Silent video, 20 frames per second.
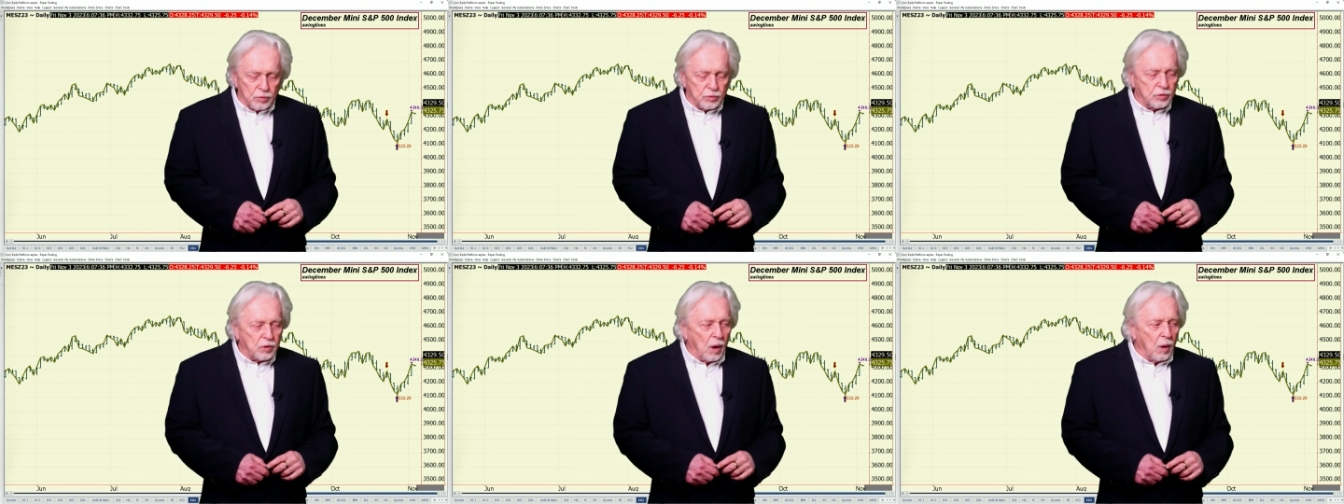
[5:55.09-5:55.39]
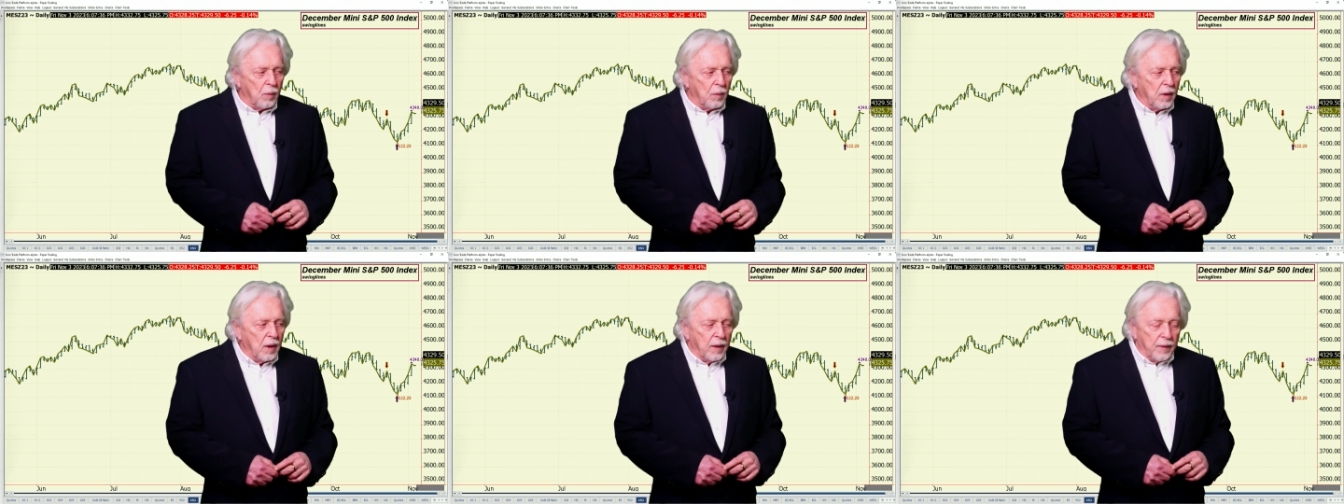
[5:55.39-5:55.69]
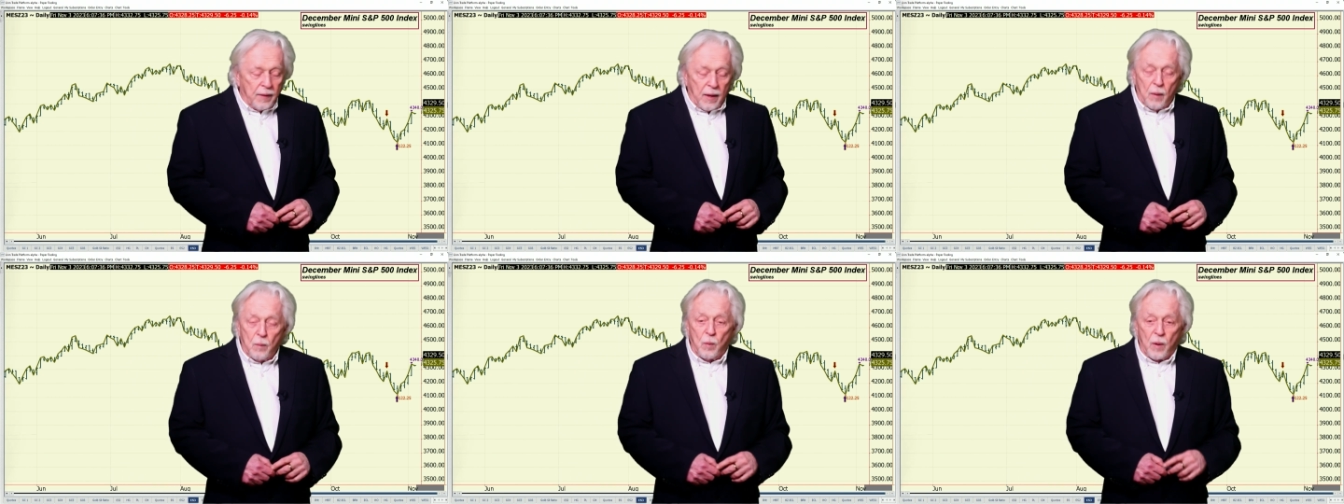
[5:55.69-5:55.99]
So
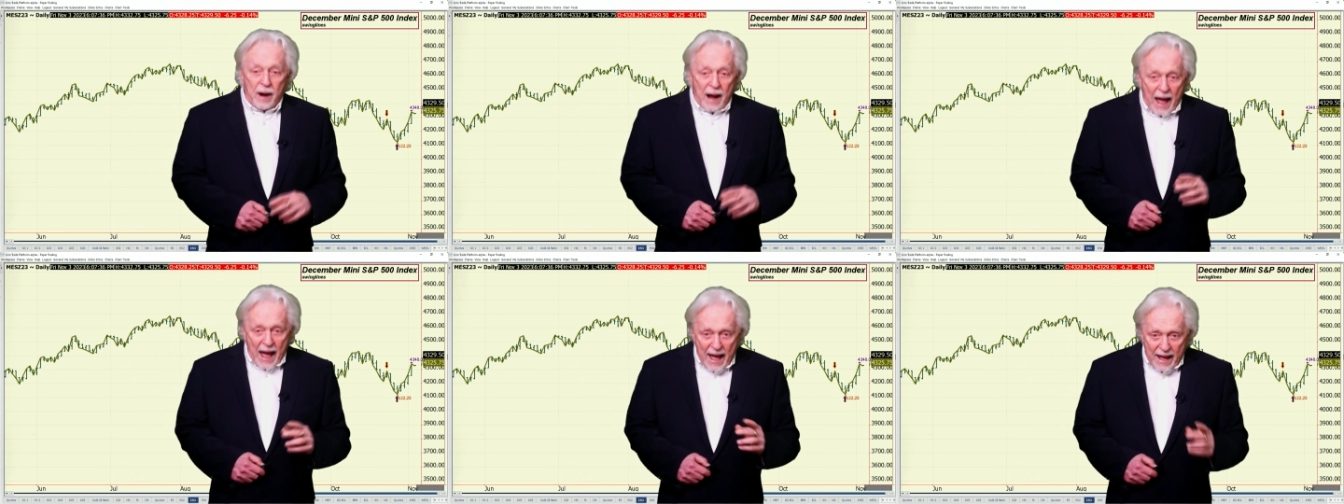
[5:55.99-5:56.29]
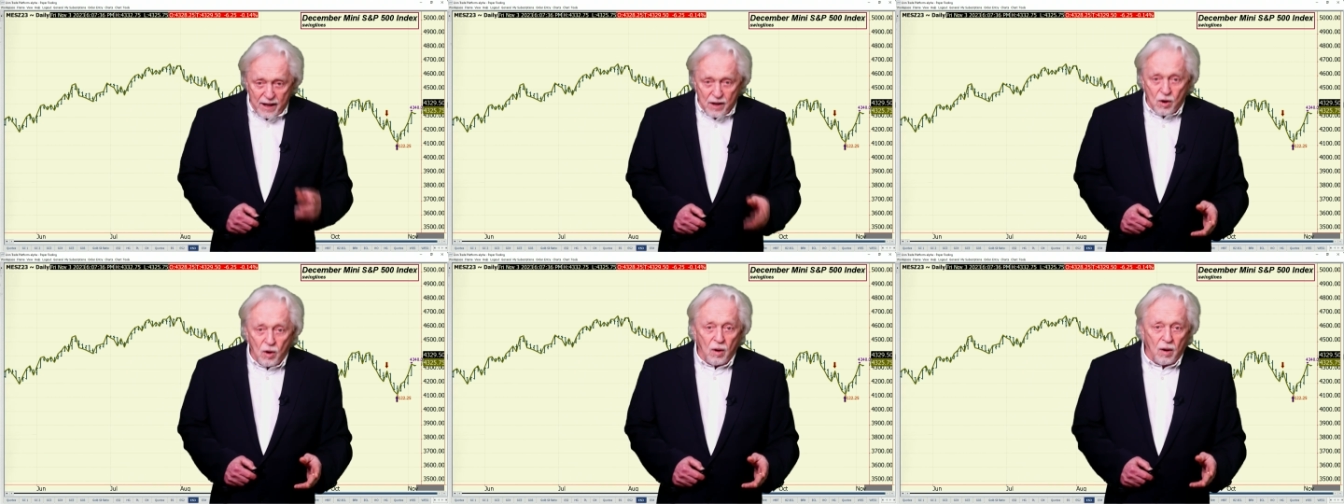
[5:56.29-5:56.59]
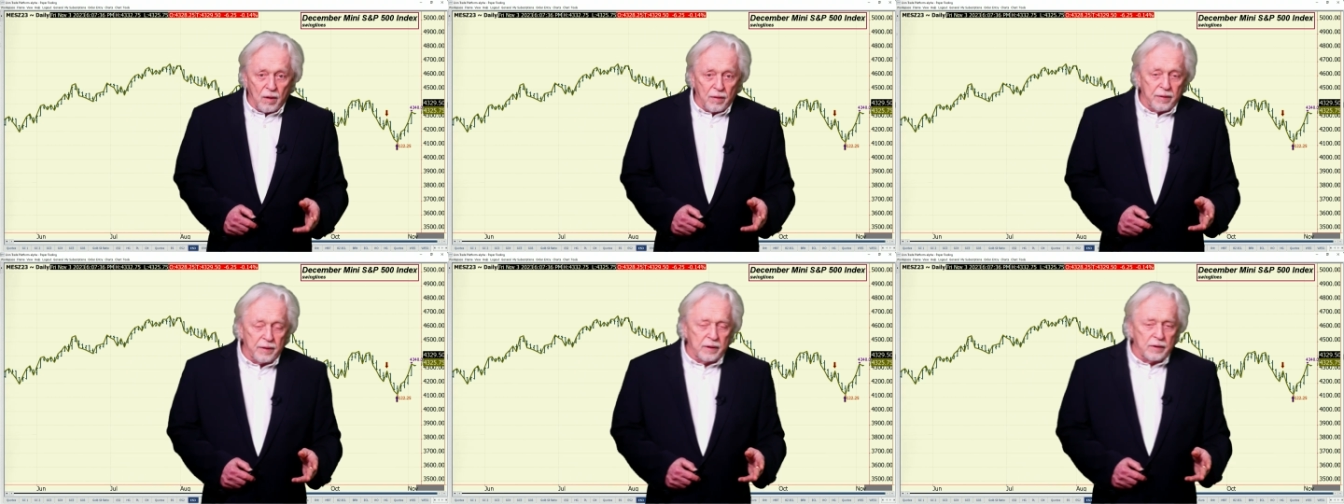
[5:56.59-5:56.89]
what I
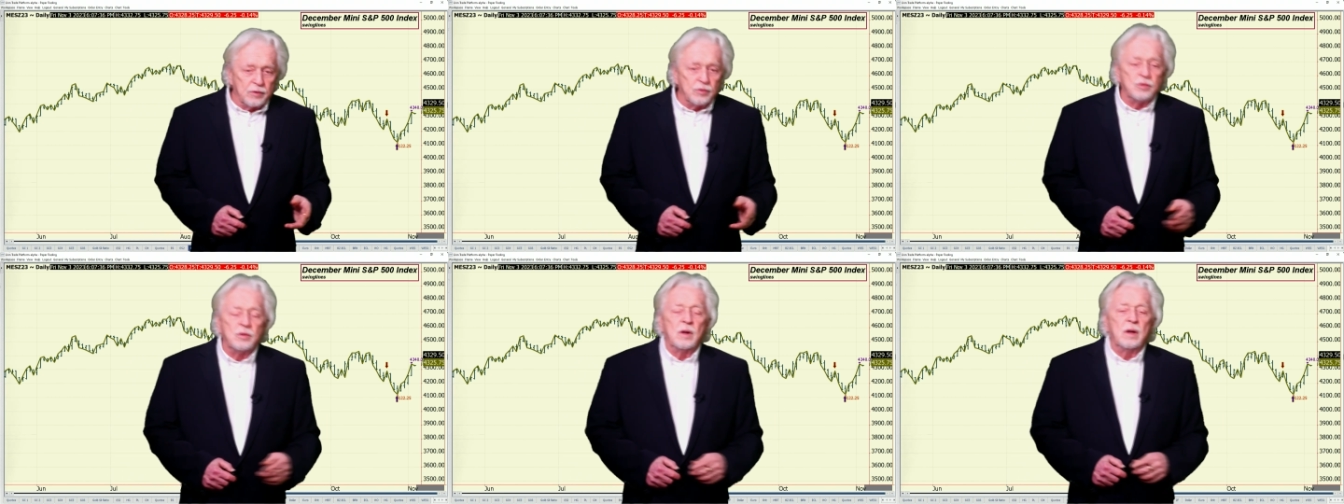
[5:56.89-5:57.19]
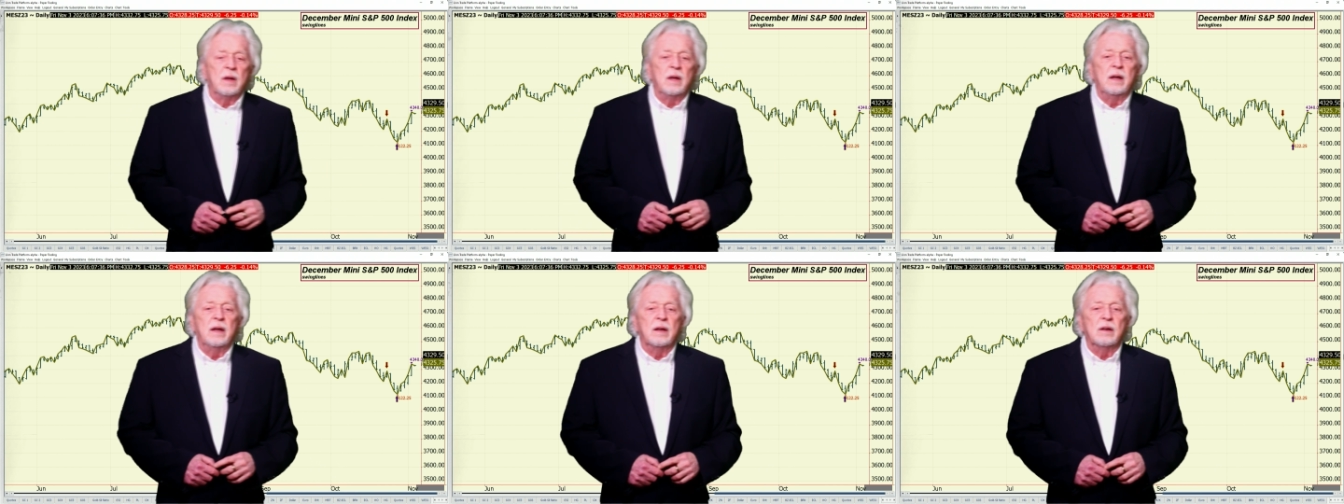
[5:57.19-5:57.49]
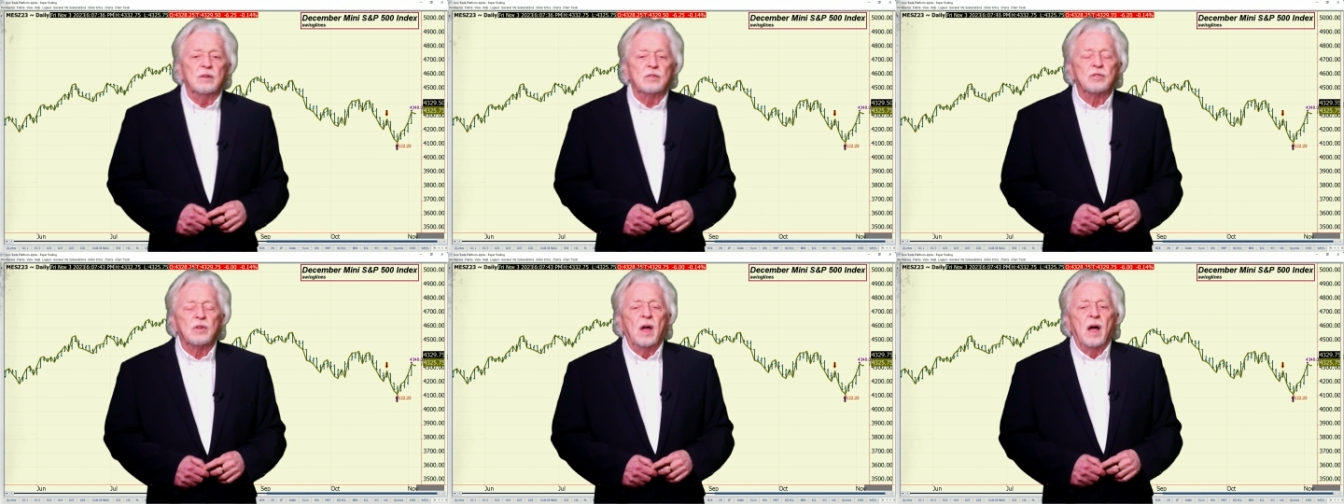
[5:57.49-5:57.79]
call this
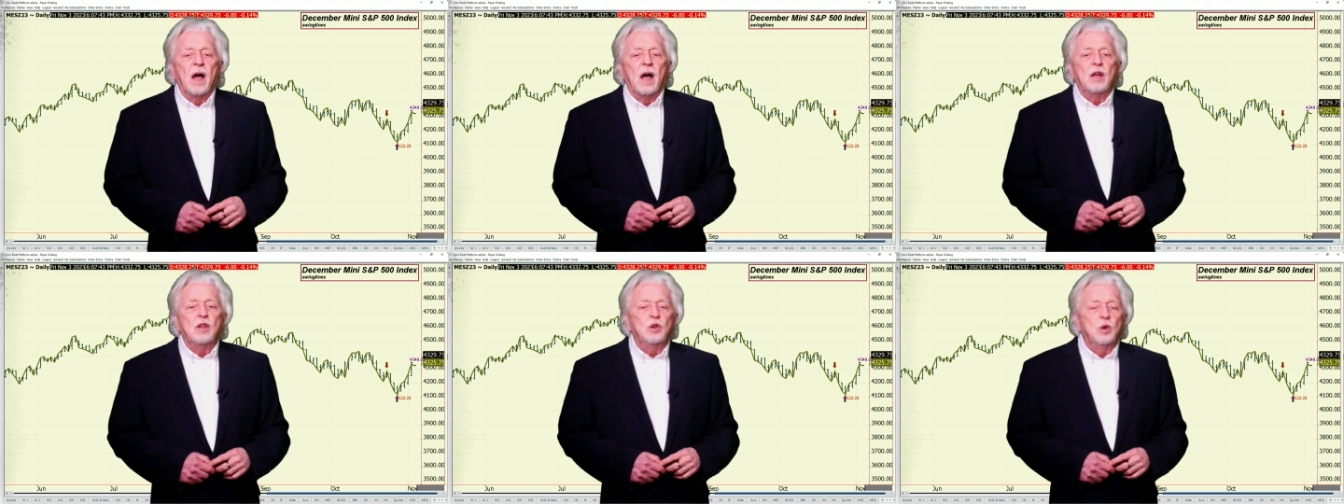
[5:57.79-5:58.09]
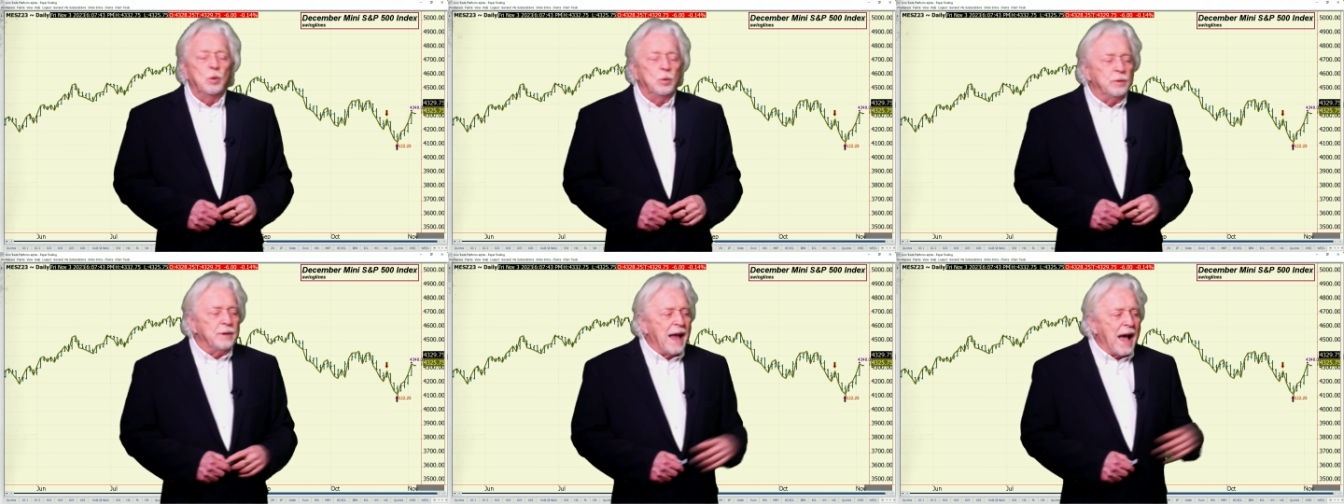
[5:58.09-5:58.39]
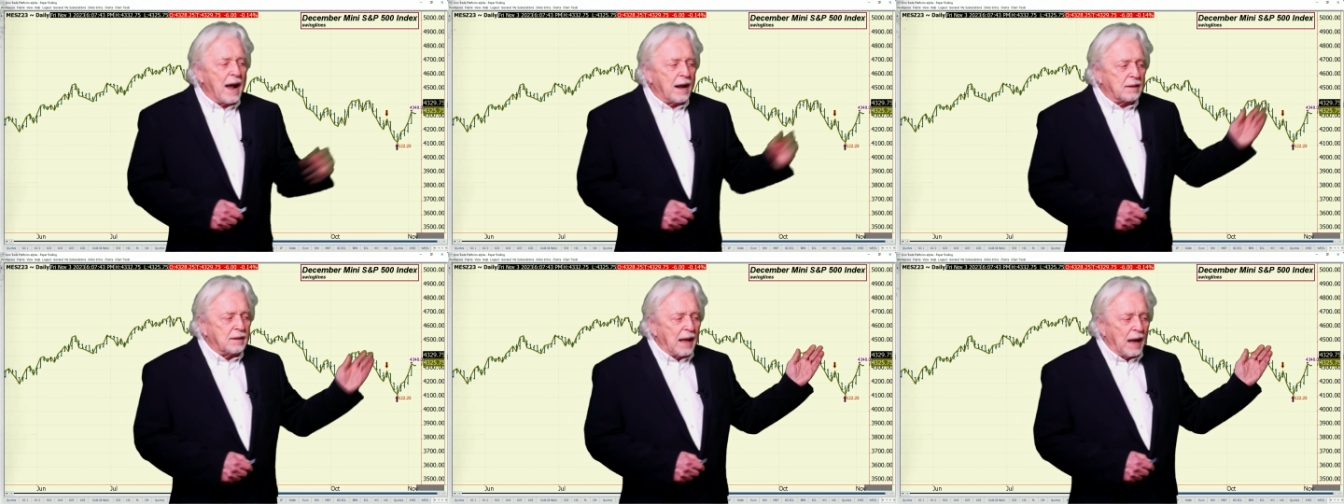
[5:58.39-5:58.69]
is you
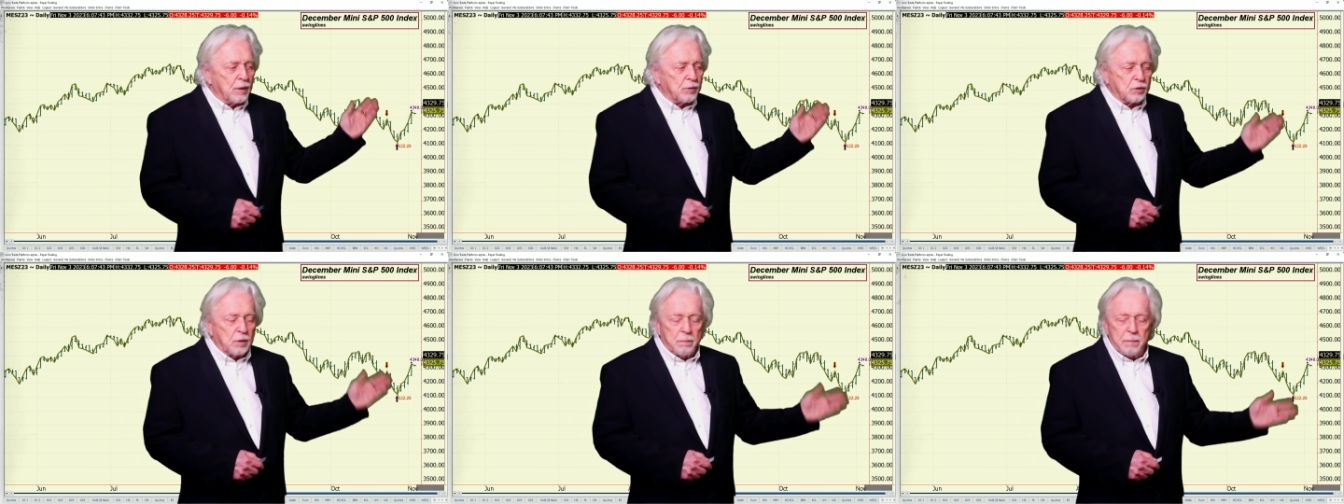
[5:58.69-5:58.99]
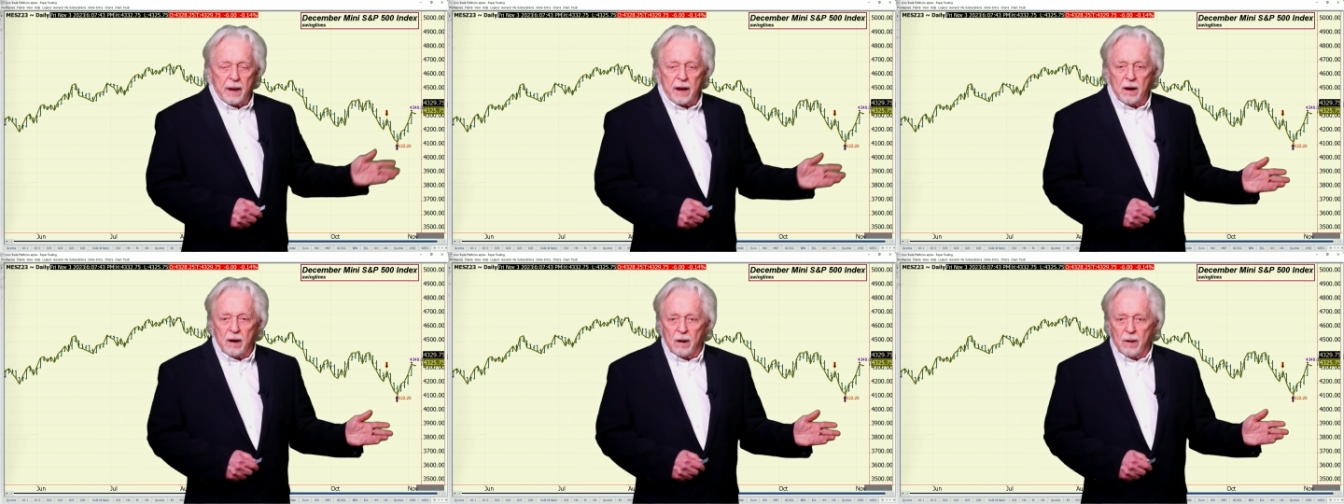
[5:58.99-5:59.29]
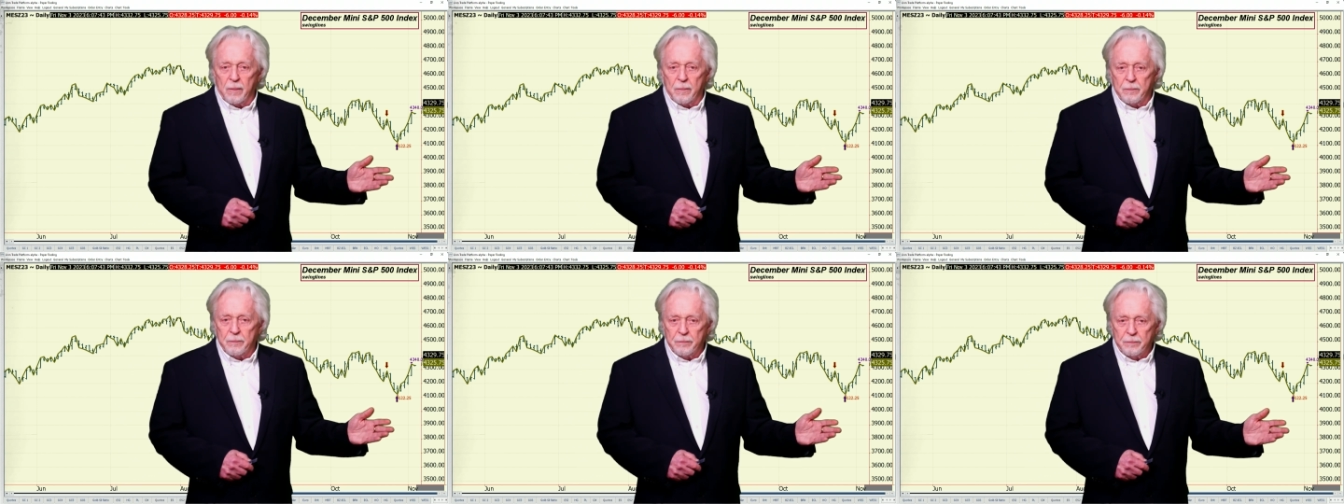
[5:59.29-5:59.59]
knocked out the
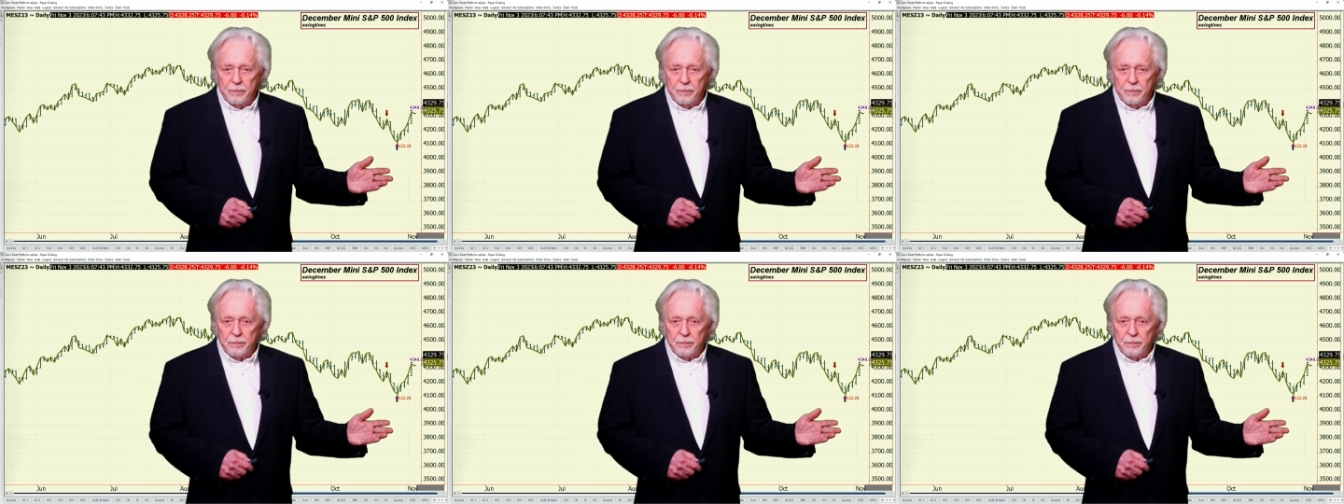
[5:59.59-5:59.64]
bear.